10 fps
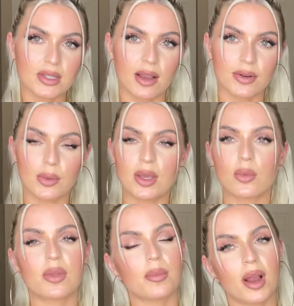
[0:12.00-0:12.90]
every week
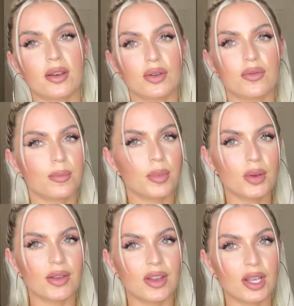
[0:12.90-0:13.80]
with brand new
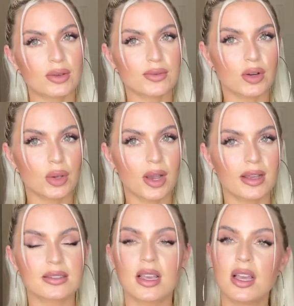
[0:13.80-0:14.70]
beauty videos for you
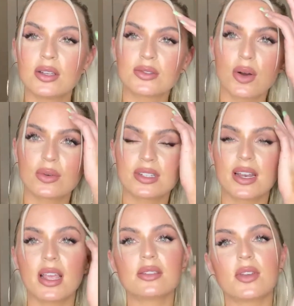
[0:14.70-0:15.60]
guys. So
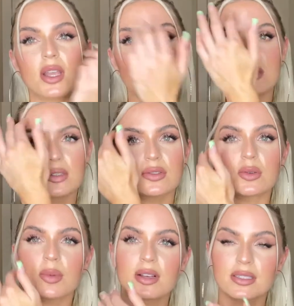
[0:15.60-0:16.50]
today's video is a
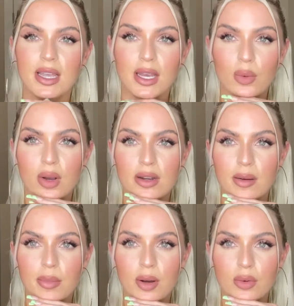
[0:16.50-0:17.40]
super exciting one
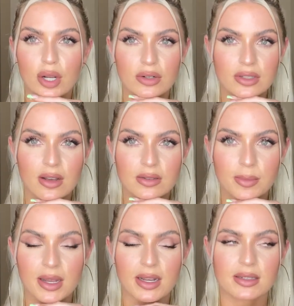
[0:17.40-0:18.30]
about Nars
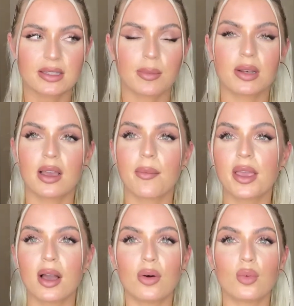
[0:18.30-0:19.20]
Cosmetics. They've been coming
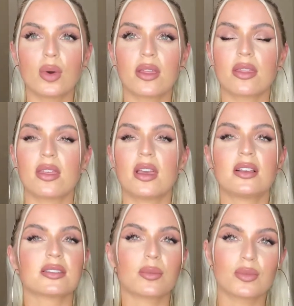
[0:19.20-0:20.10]
out with
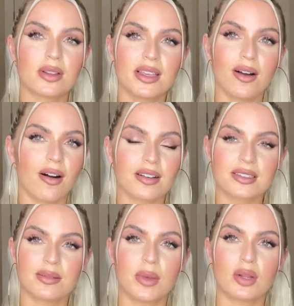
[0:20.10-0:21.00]
some really
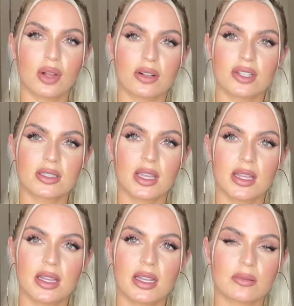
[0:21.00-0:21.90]
awesome launches
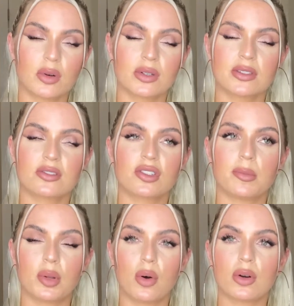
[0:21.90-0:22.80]
lately, and I'm always just
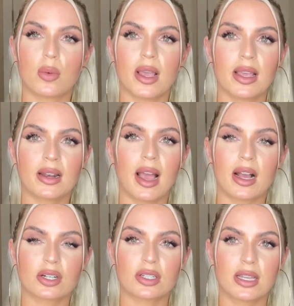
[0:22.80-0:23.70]
blown away at
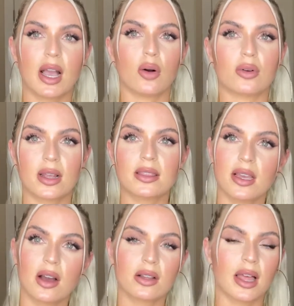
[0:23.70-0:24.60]
actually how great they
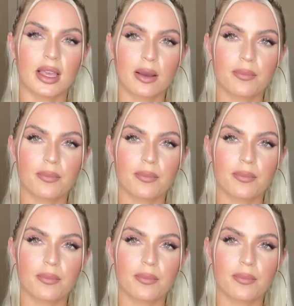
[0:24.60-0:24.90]
are. Like,